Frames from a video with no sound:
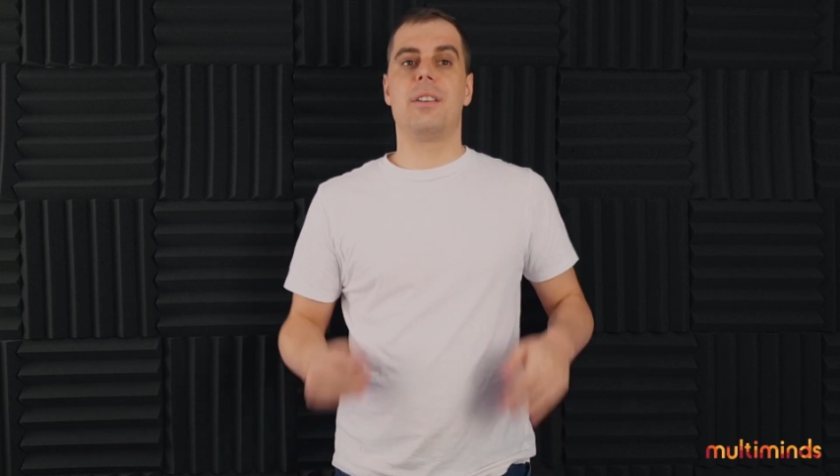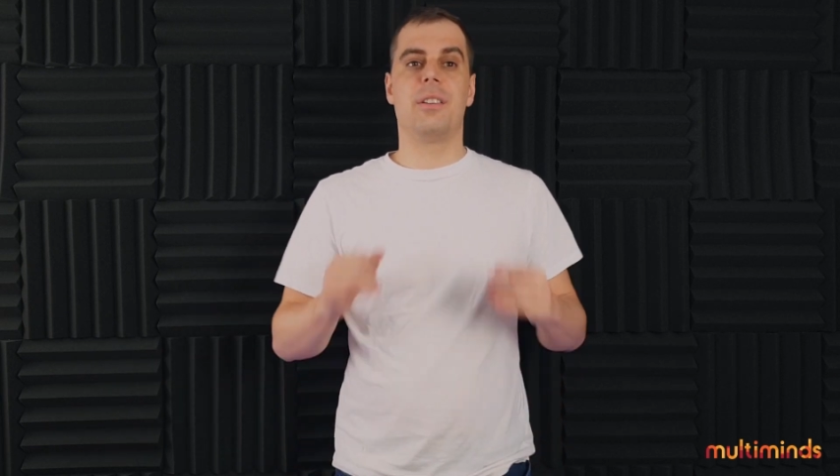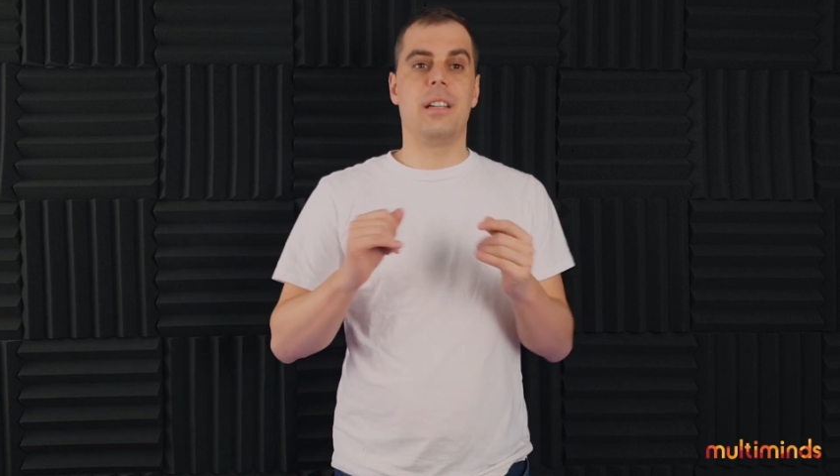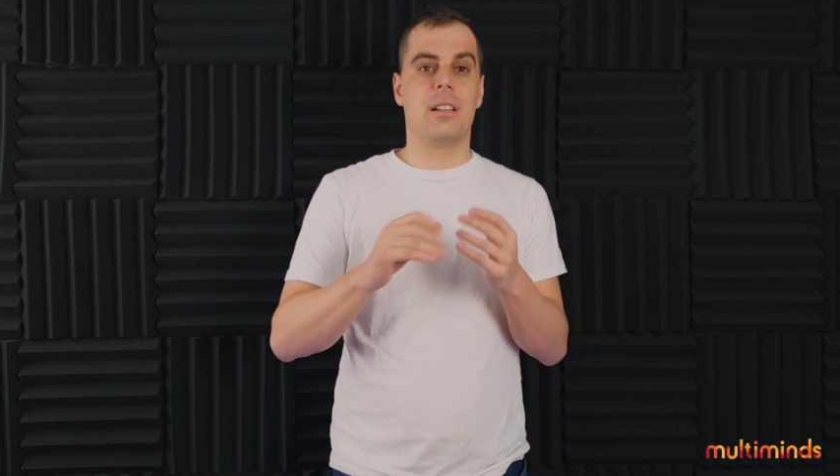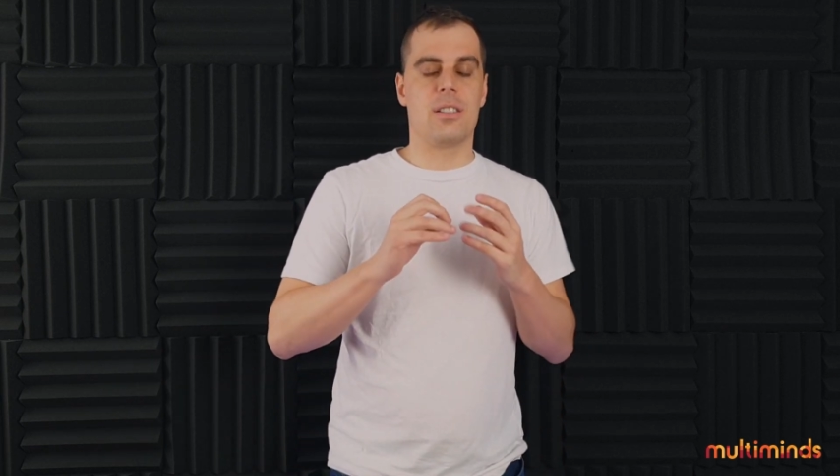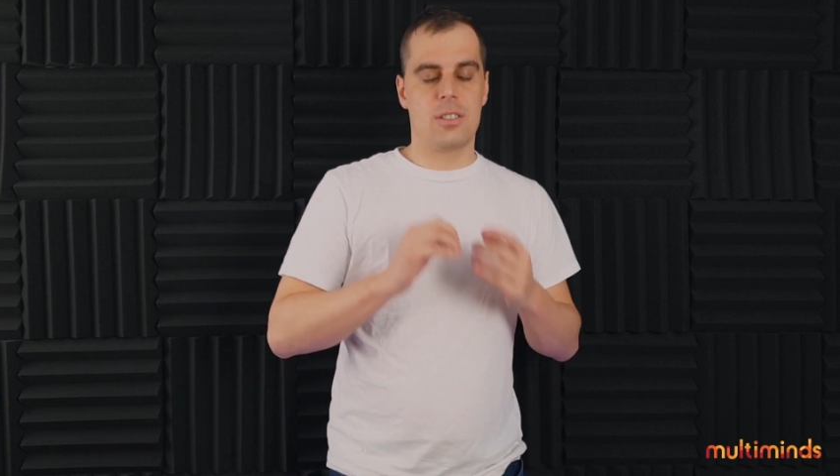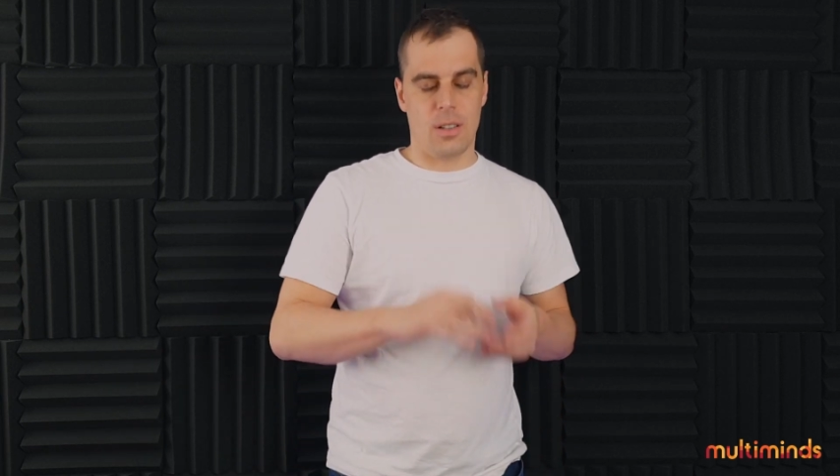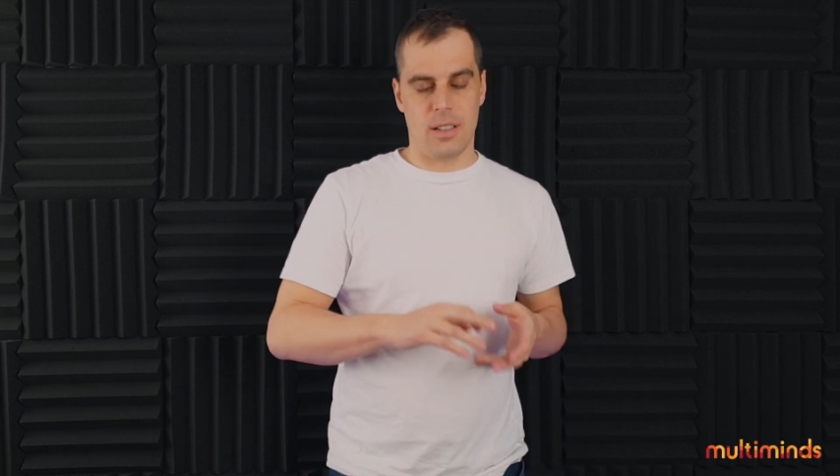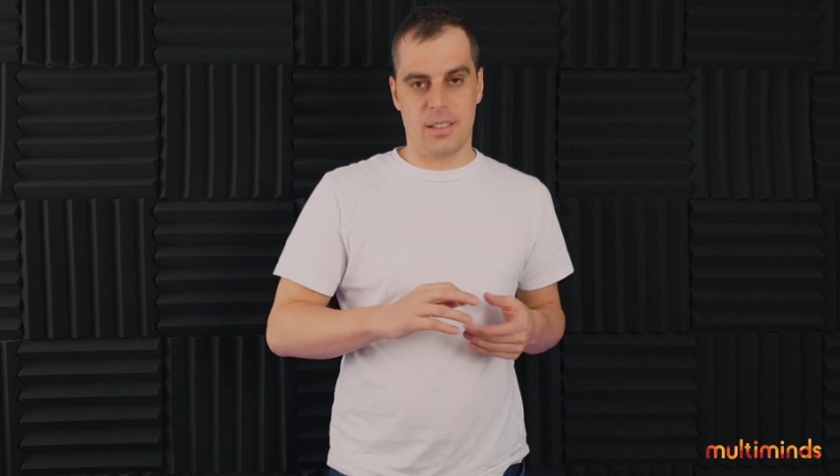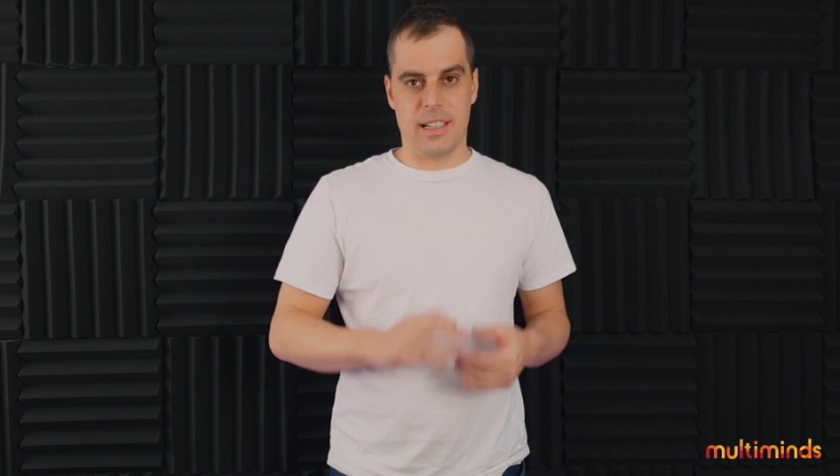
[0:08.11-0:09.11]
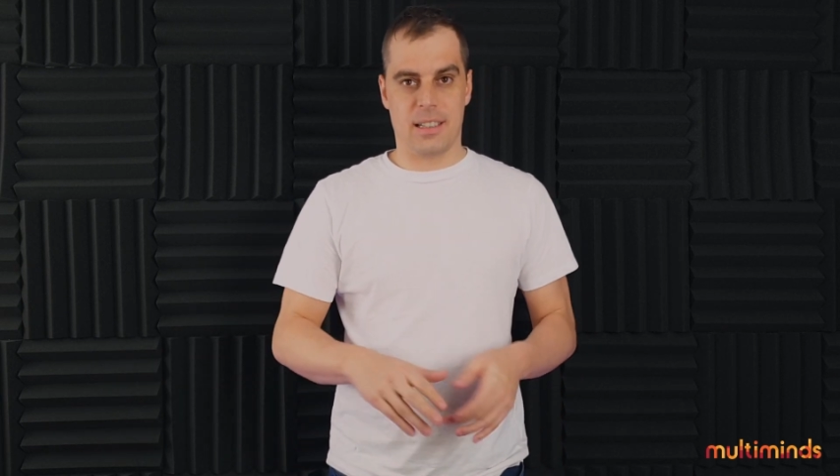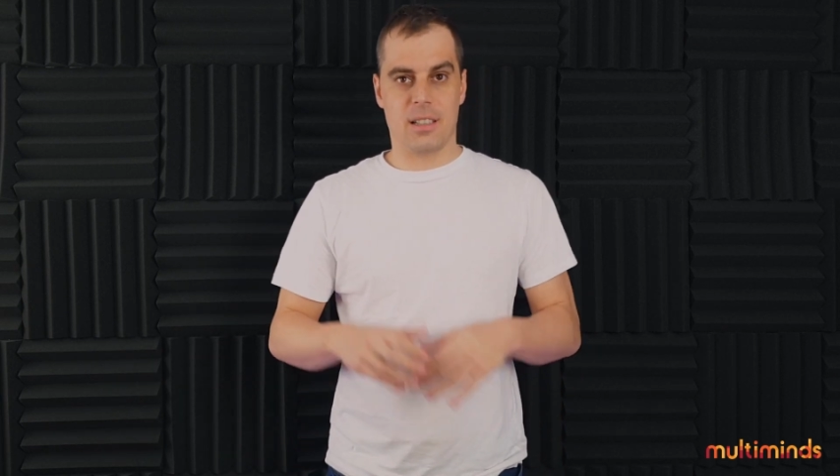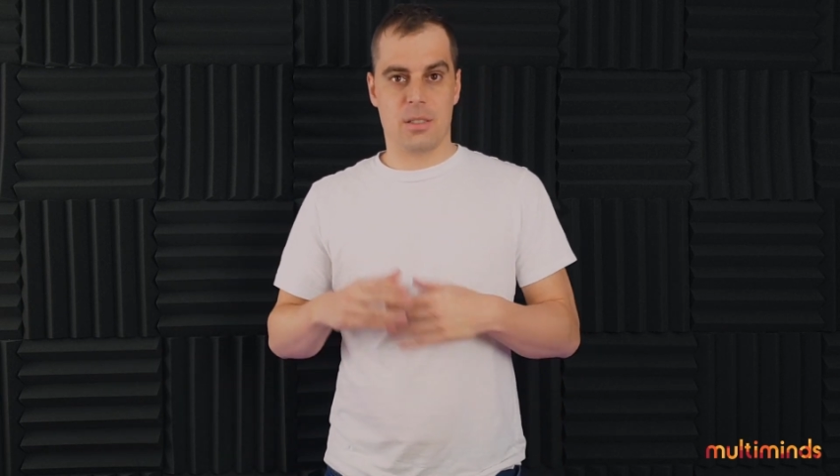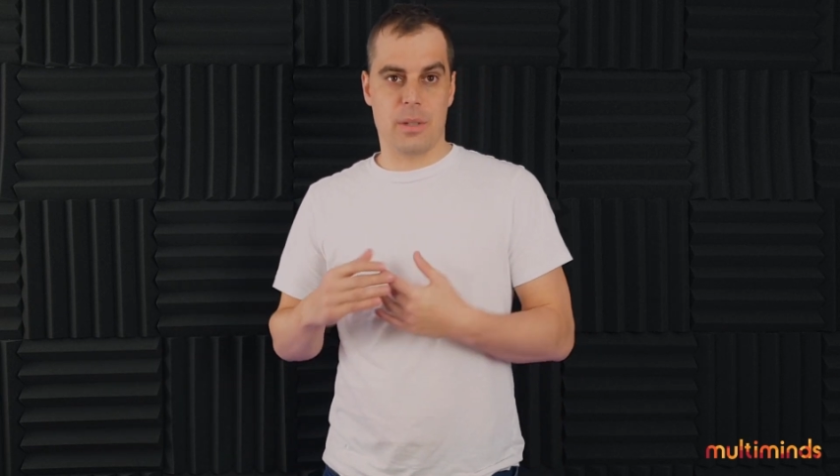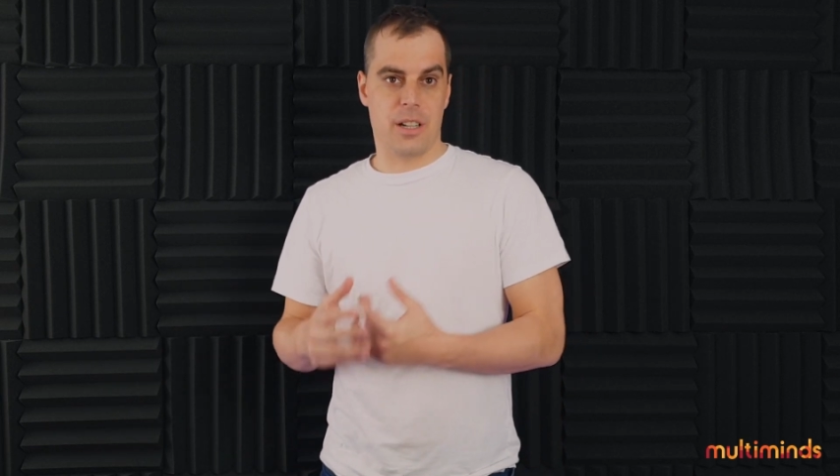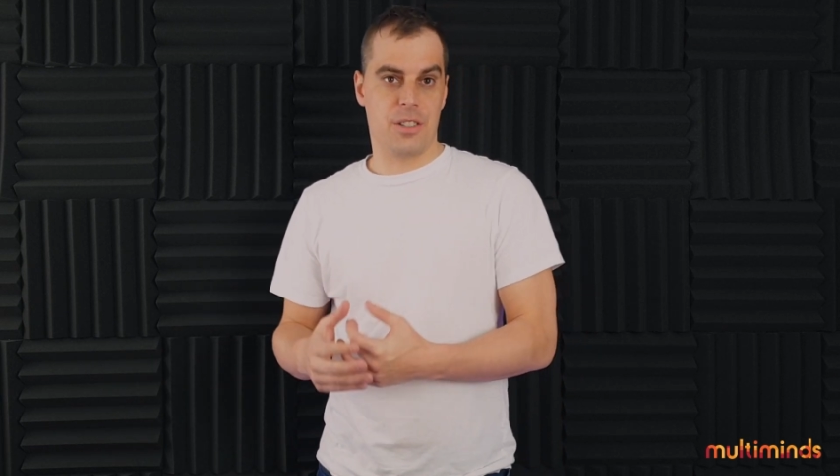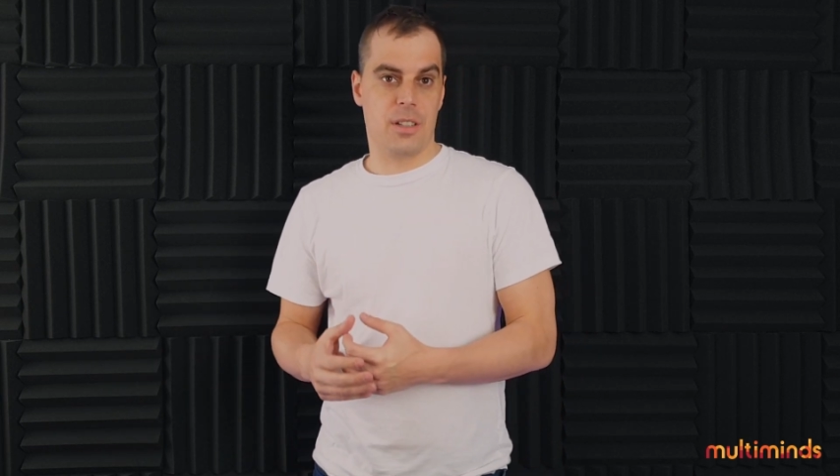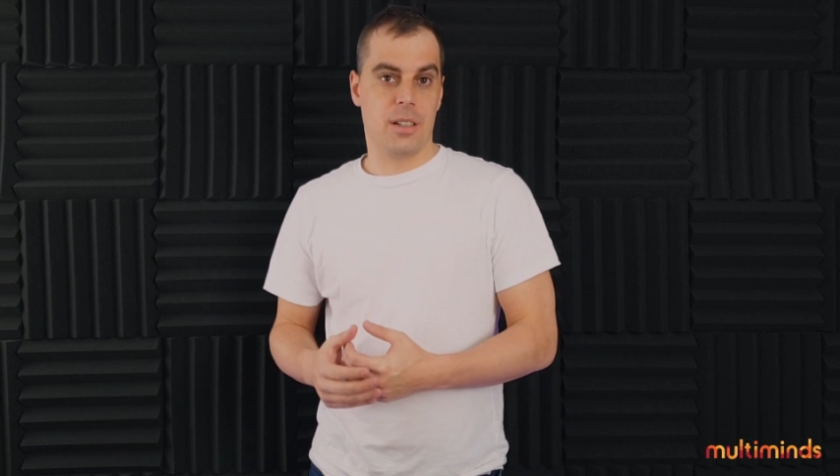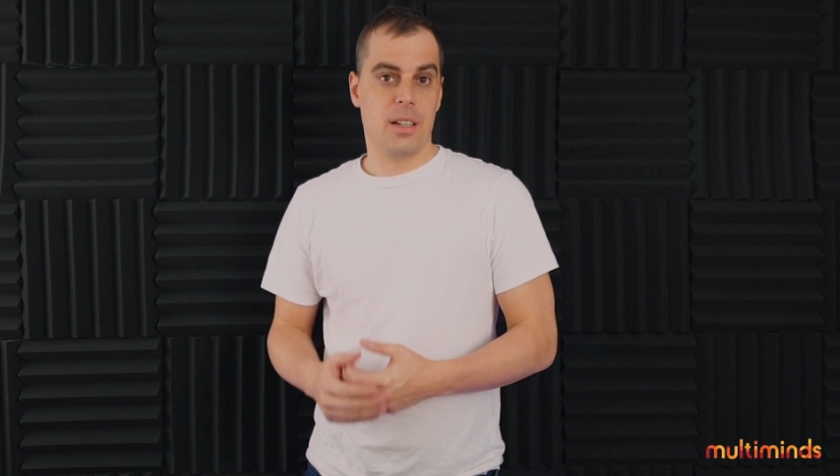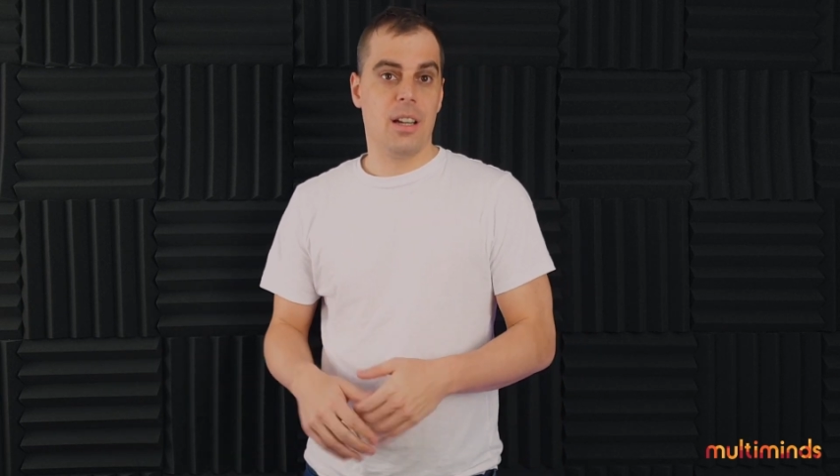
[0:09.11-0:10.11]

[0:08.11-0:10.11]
you need a solid data strategy.